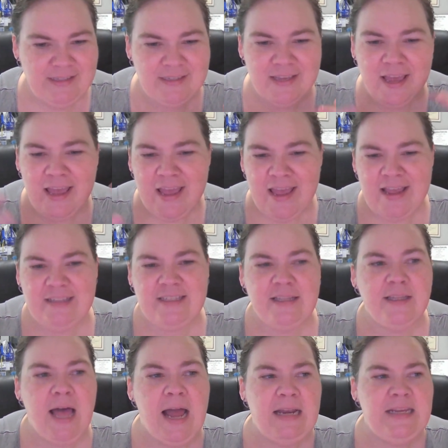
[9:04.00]
it's a
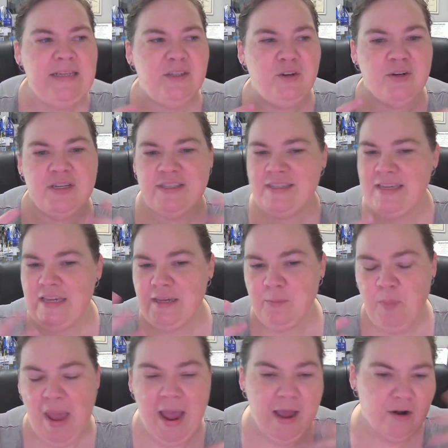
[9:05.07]
lot easier to see
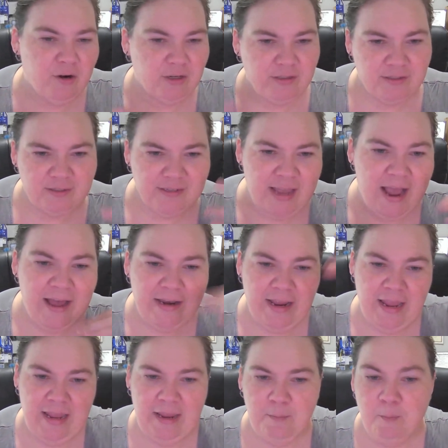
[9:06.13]
patterns at
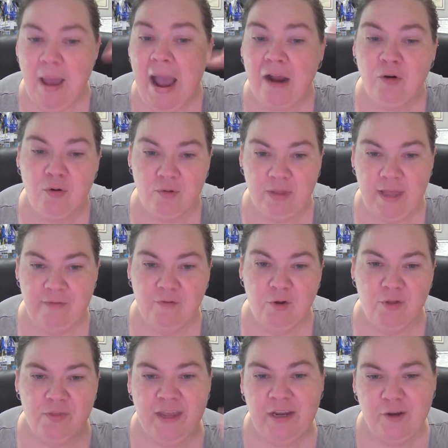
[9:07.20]
a macro
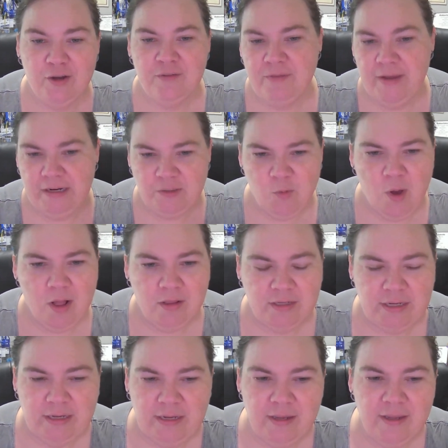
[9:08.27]
level that could affect
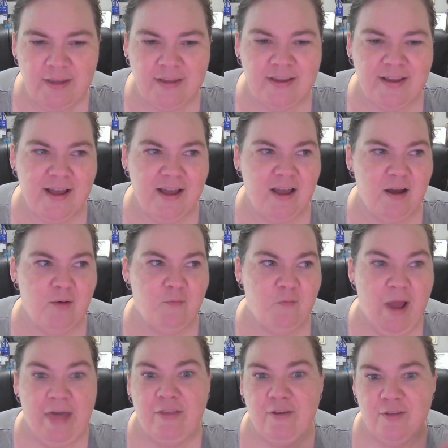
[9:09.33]
quality,
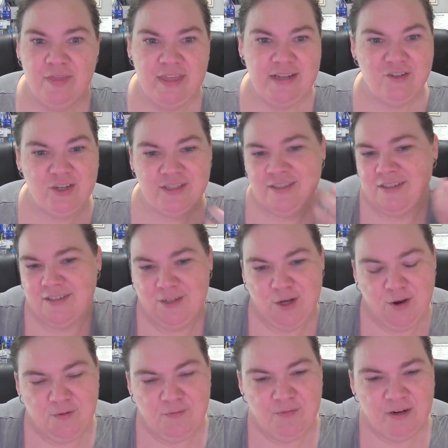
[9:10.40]
rather than just
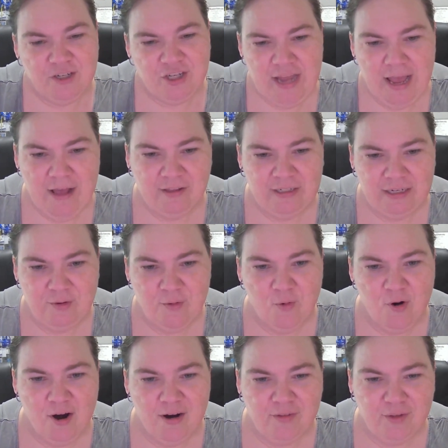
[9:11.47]
functionality
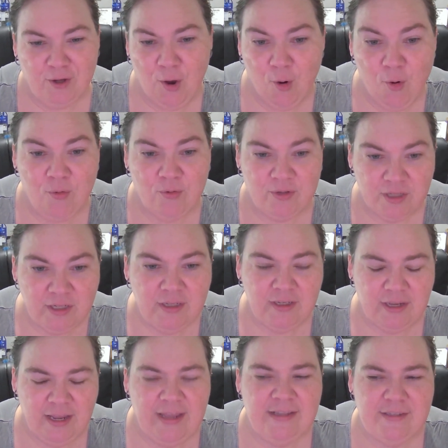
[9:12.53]
or the code.
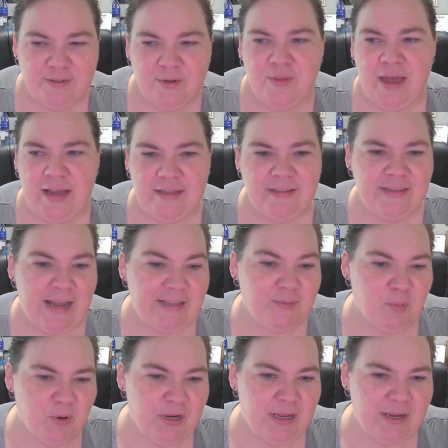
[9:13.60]
And so that's
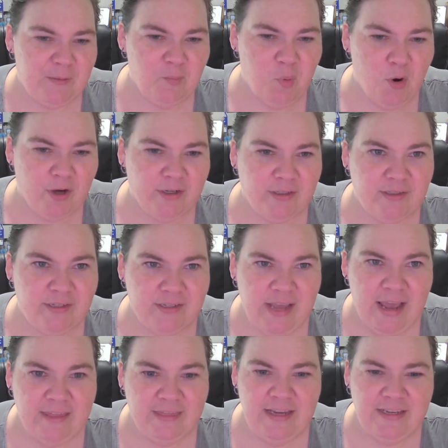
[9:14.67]
pretty important,
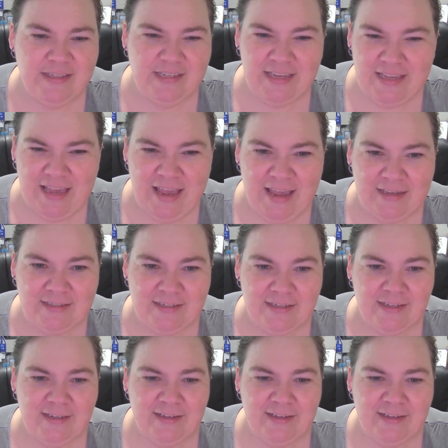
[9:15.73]
I think, to get,